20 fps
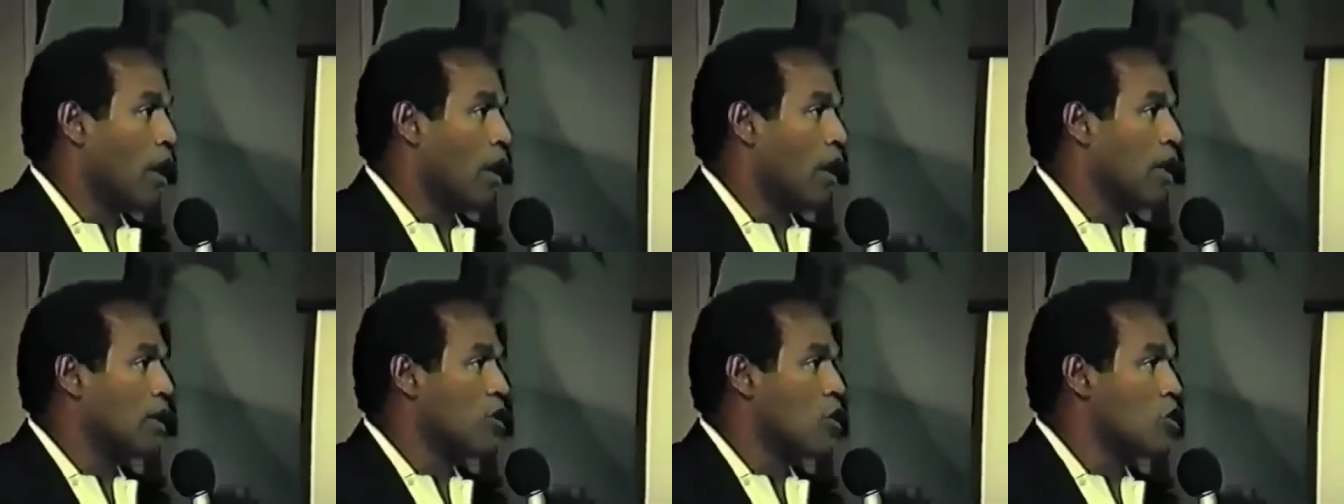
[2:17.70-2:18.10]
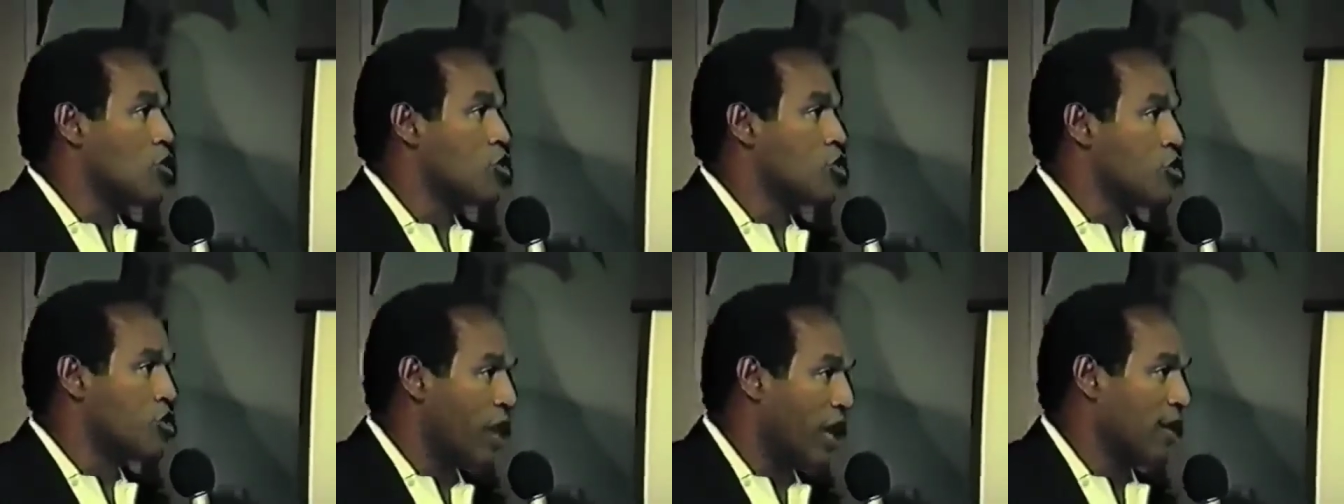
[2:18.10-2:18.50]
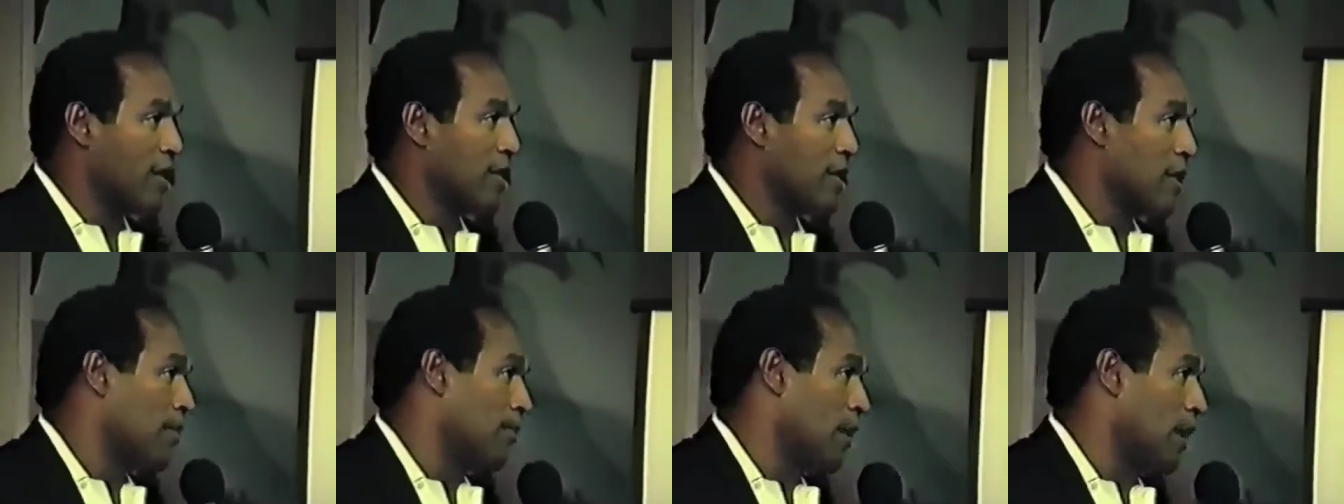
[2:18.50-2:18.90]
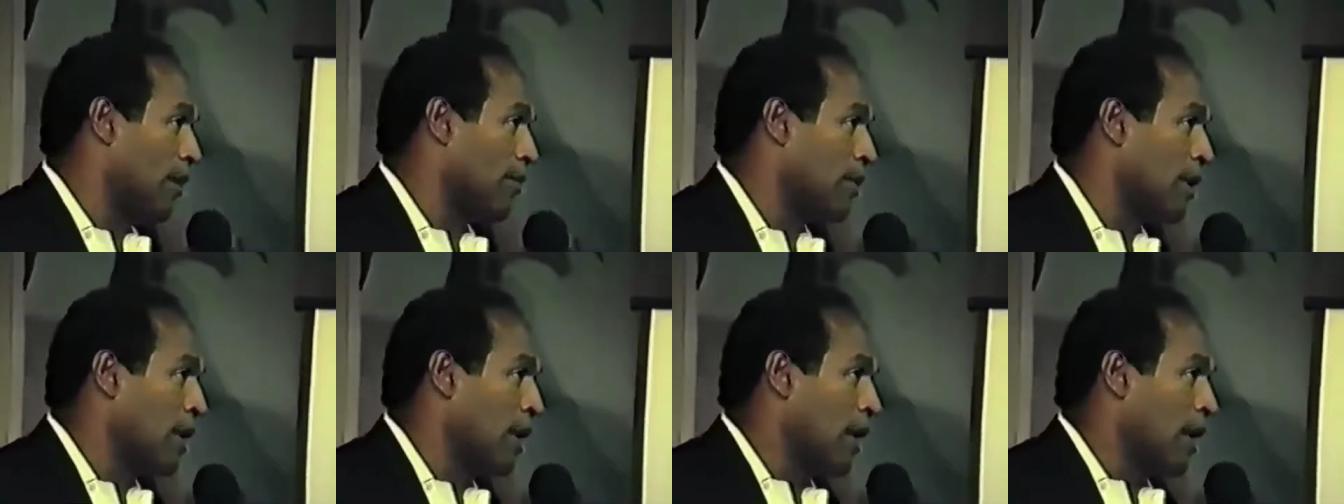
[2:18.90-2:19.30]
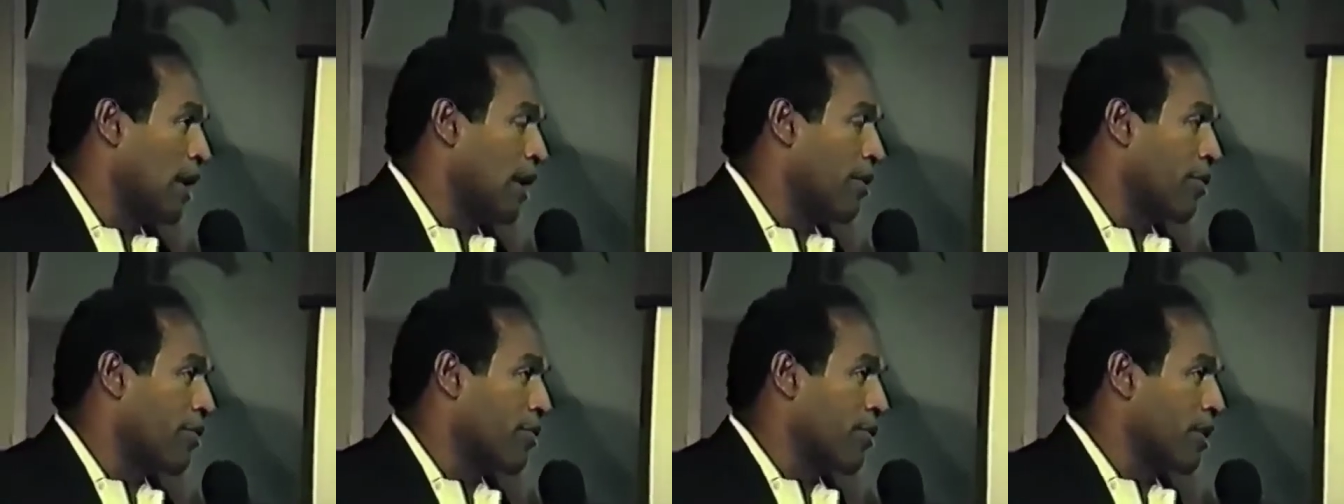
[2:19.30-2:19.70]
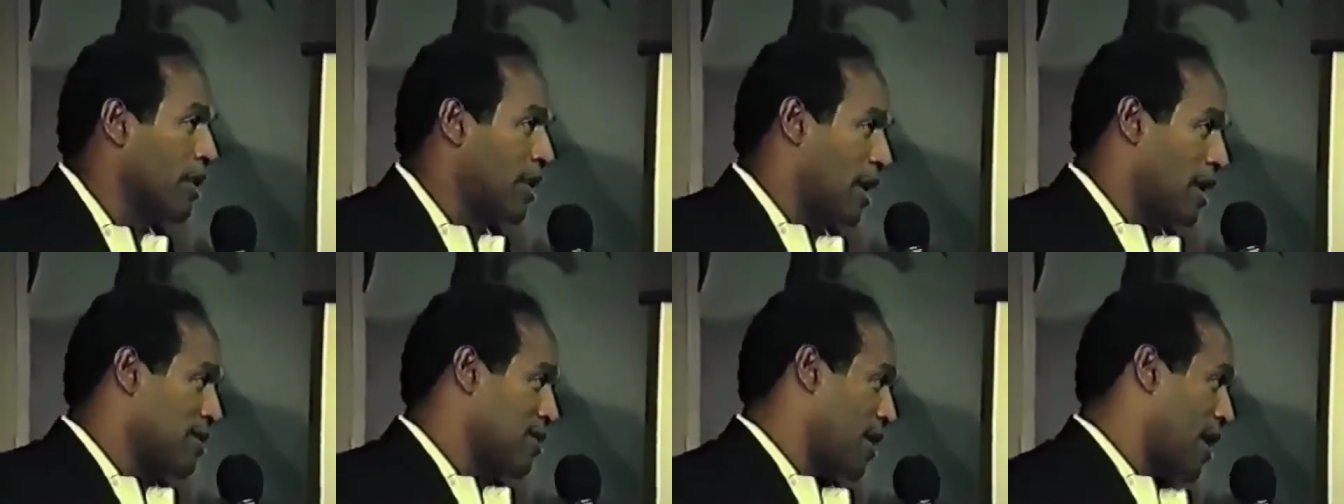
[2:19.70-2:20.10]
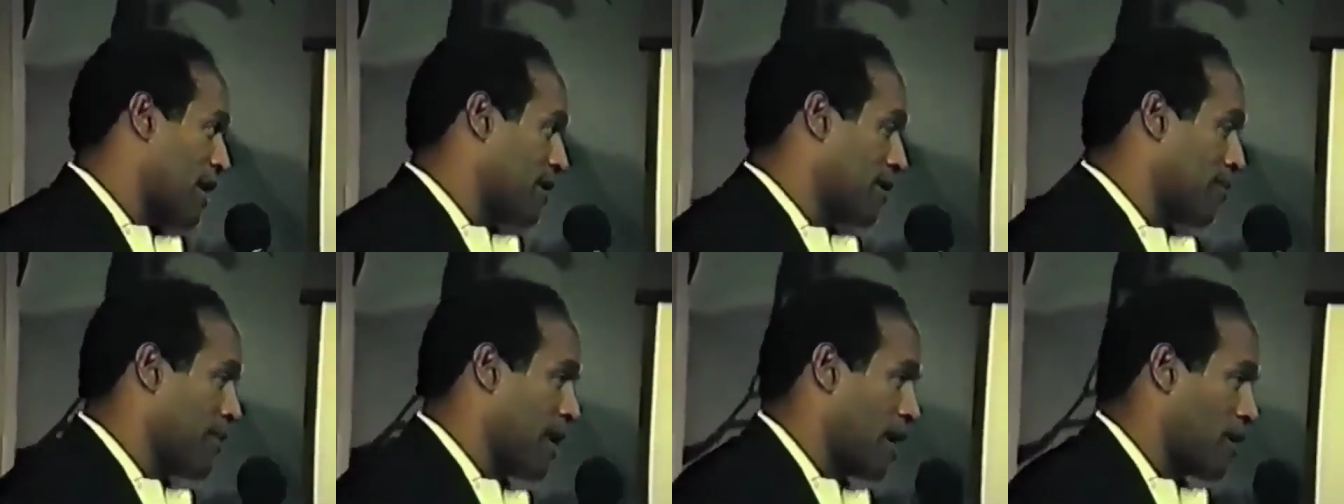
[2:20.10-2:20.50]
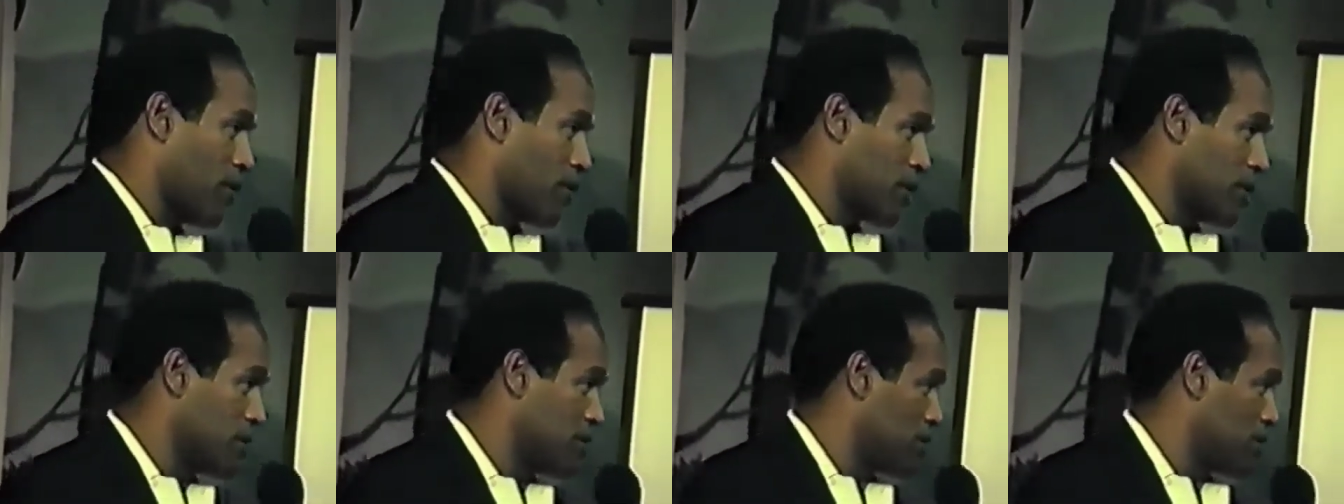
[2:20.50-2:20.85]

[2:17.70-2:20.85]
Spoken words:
on shutting him up. In 3 days, they had the man